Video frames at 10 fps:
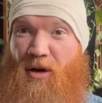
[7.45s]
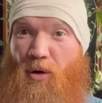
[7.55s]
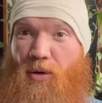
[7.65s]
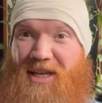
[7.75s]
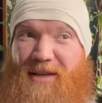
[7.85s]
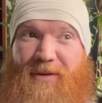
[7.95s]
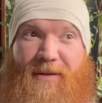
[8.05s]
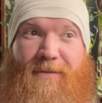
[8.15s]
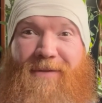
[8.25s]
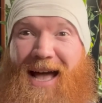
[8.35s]
or
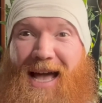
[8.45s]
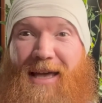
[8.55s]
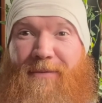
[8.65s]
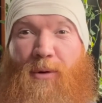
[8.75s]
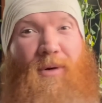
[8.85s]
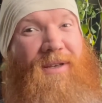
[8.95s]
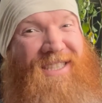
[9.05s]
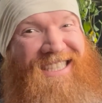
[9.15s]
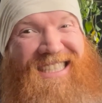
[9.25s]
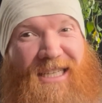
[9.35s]
even five or
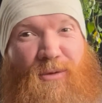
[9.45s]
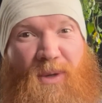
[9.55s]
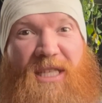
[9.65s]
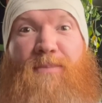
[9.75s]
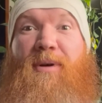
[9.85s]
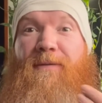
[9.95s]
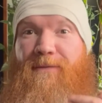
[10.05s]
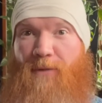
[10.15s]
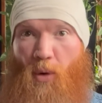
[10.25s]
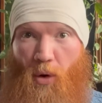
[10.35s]
even six weeks
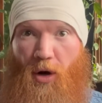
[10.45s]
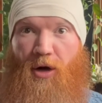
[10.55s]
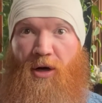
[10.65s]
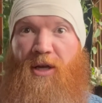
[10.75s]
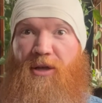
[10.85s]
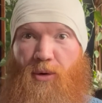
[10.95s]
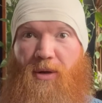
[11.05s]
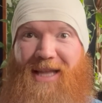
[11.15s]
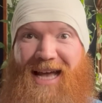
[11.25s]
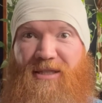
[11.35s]
before your
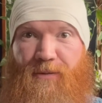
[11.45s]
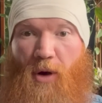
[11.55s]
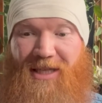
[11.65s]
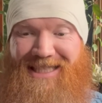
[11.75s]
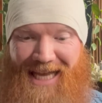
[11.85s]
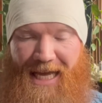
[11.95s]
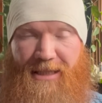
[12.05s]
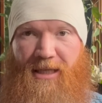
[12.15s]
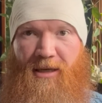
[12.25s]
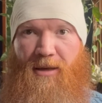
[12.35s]
last frost date.